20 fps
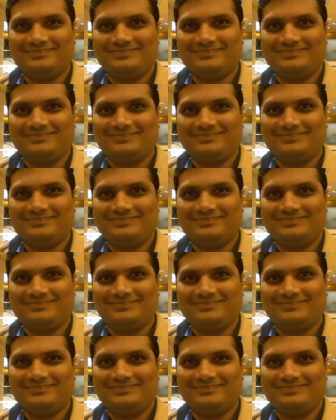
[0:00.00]

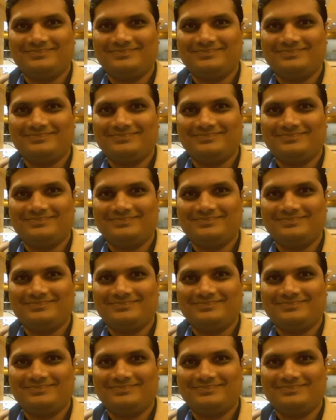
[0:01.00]

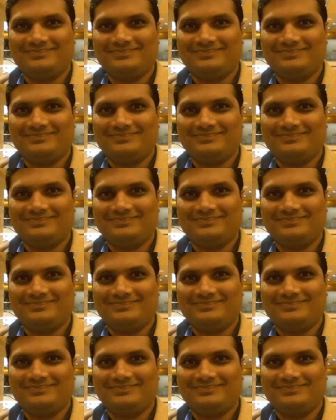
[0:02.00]

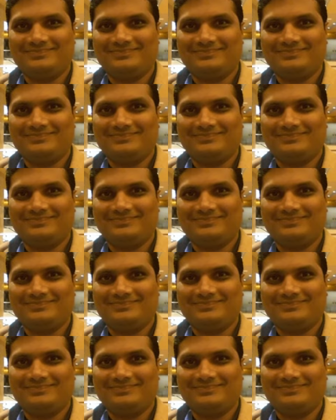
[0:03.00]

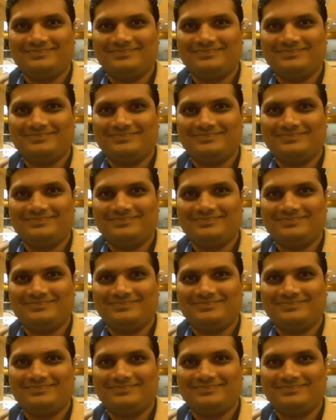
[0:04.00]

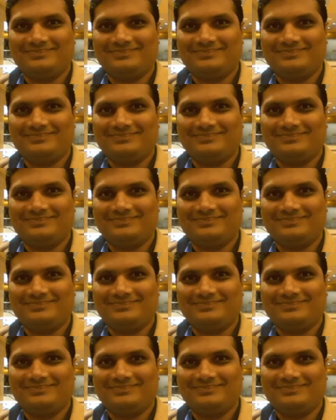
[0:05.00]
The face doesn't move, so there is nothing to read.